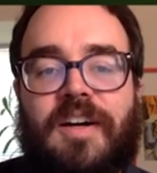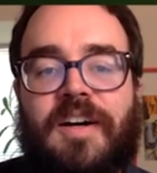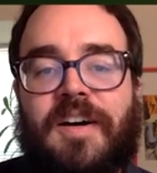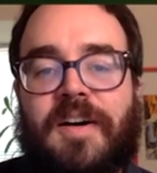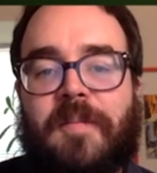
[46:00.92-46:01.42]

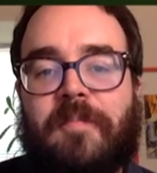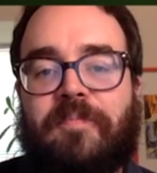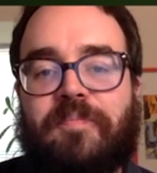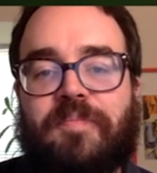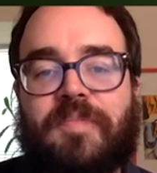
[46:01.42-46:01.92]

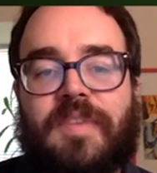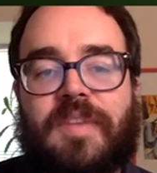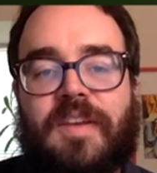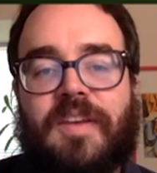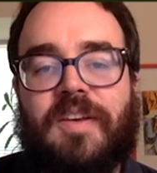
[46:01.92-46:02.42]
um,
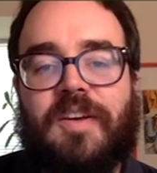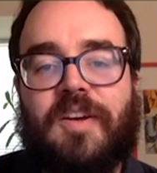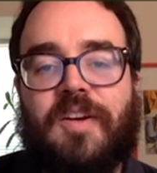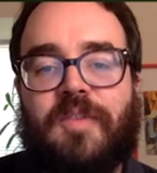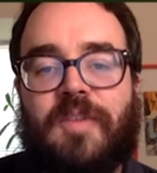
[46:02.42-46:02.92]

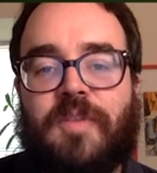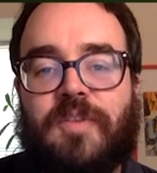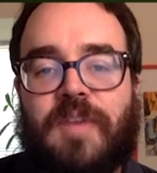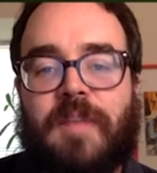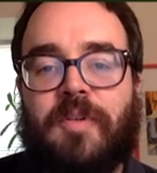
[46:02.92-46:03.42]

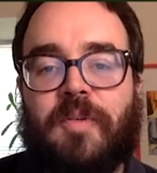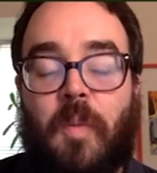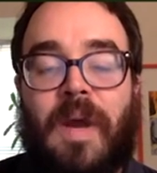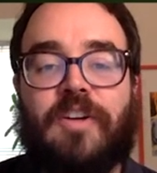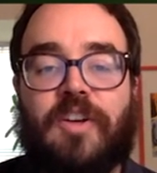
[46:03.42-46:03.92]
reference wrapper,
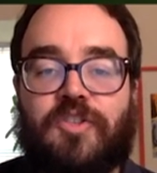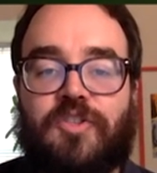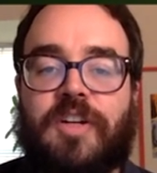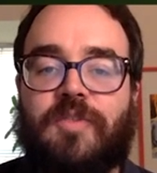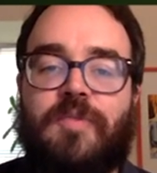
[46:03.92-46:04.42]
a way to
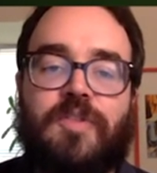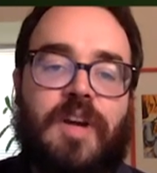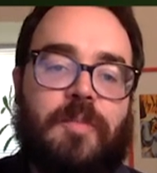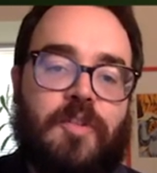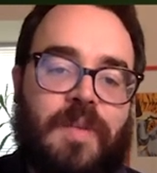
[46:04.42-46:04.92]
construct a
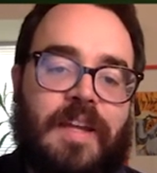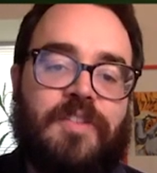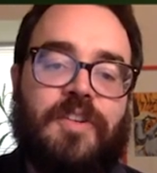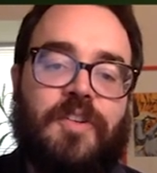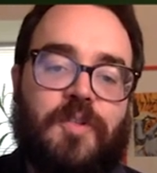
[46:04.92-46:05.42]
reference wrapper of
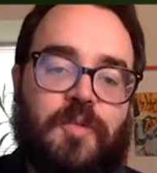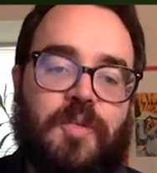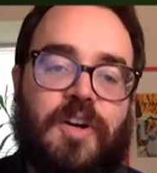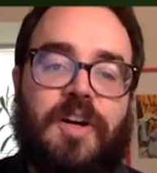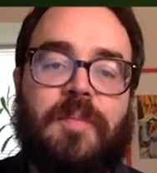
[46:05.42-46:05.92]
int
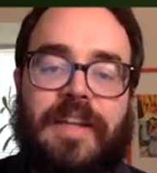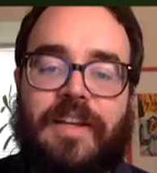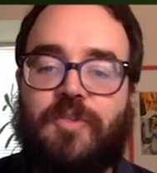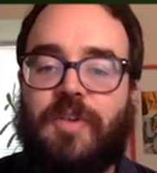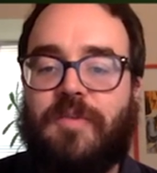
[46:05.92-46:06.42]
from an
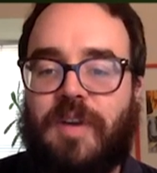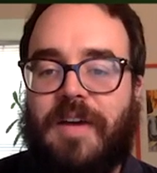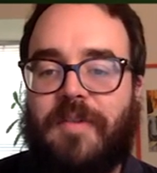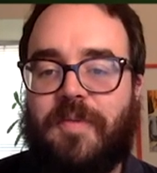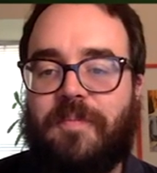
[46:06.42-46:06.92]
int ref
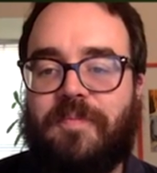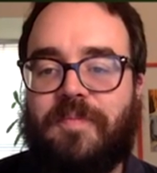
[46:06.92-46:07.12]
ref.